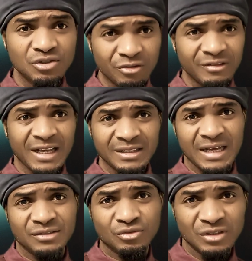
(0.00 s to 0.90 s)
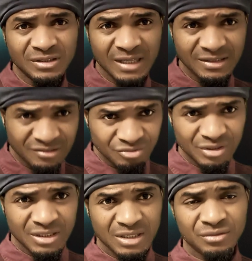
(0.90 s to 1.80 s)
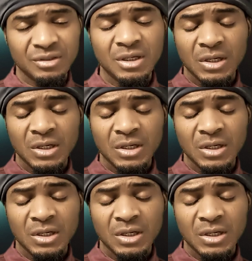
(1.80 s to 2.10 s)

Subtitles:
It's just like life in Nigeria now.